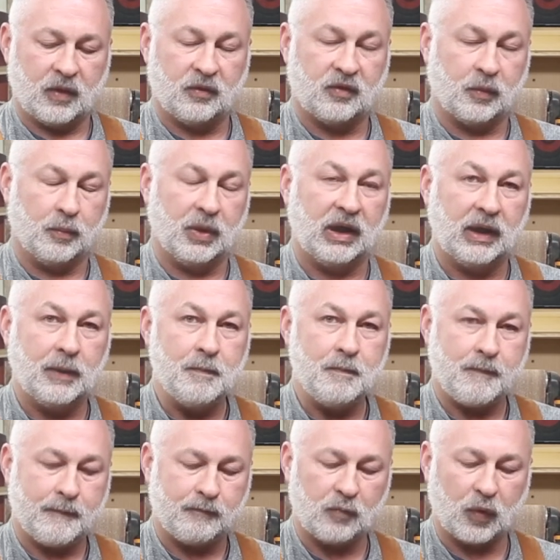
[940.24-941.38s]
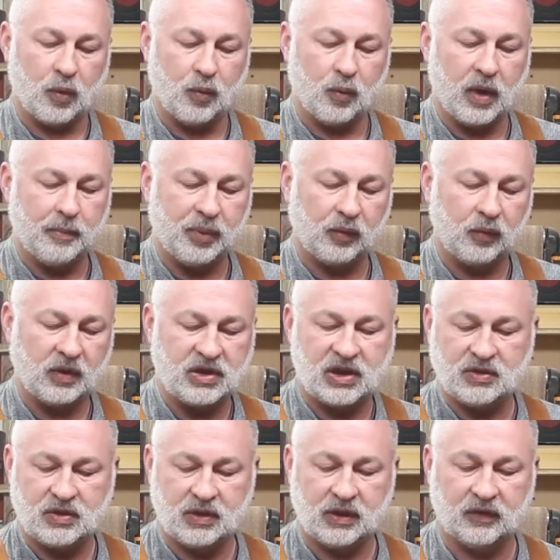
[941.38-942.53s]
to me, weapon
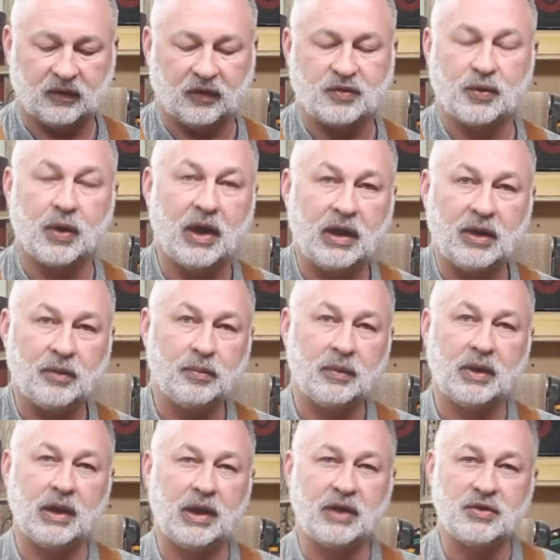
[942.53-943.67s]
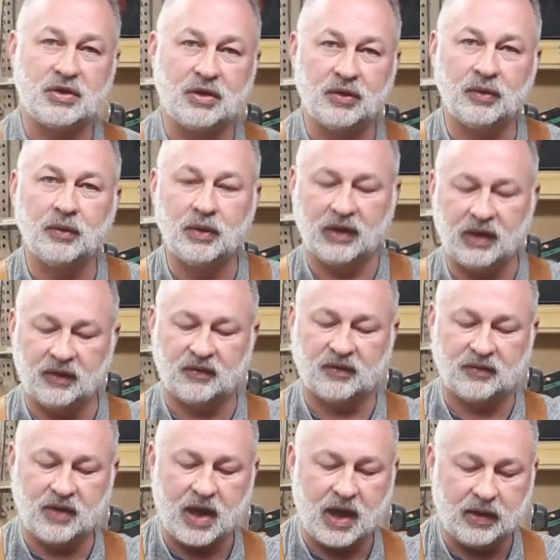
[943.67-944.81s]
retention is a training issue, it's
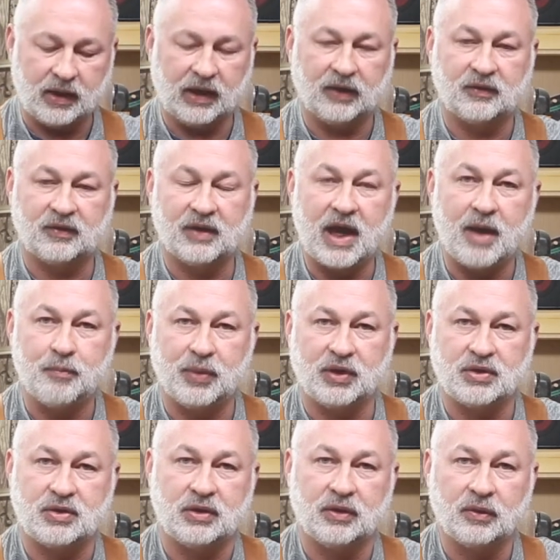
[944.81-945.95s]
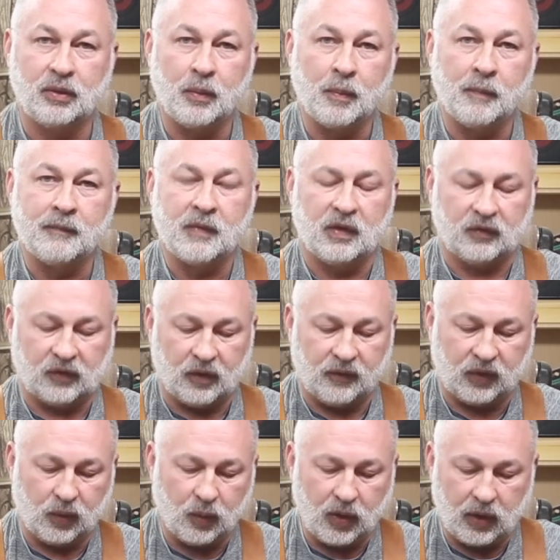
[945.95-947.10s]
not a snap issue. So if
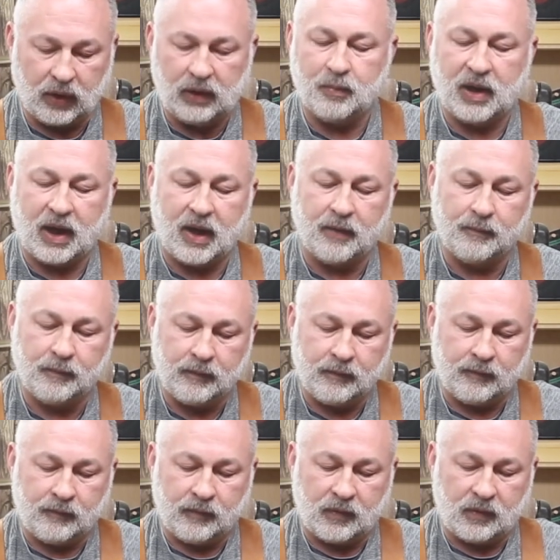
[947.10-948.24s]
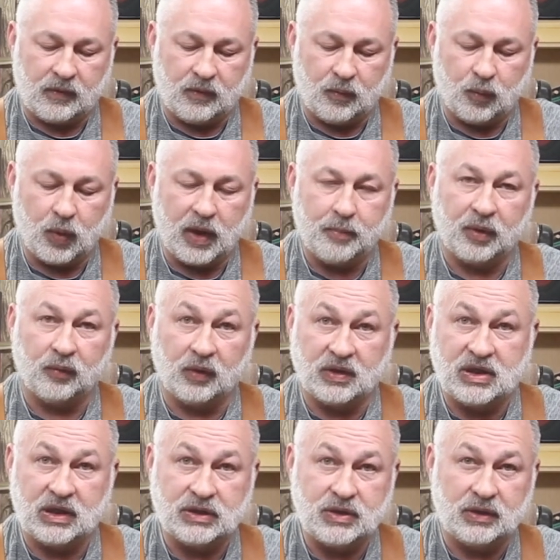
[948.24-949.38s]
you're worried about weapon
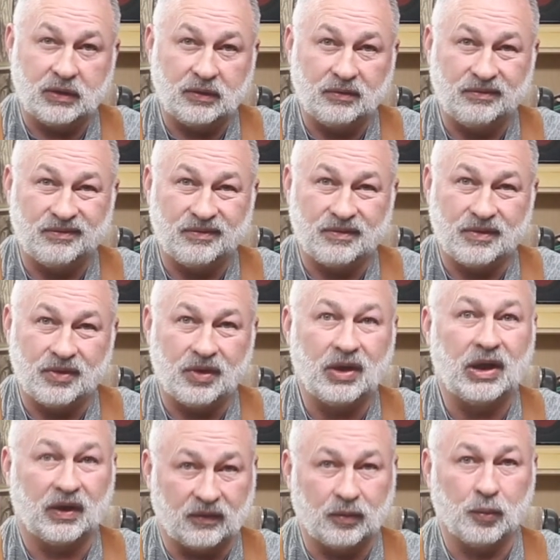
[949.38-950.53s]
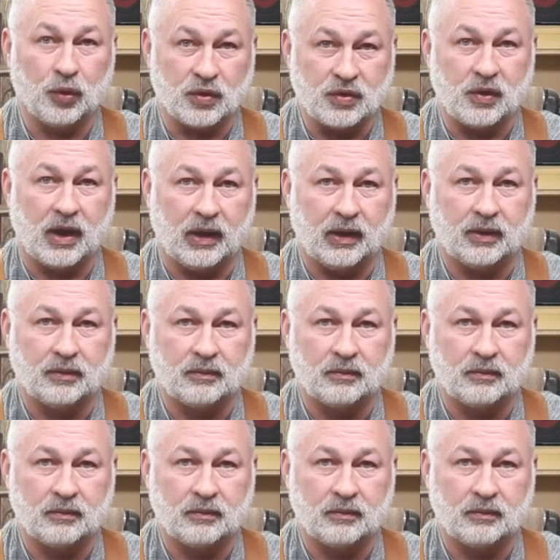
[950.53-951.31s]
retention, get some more training.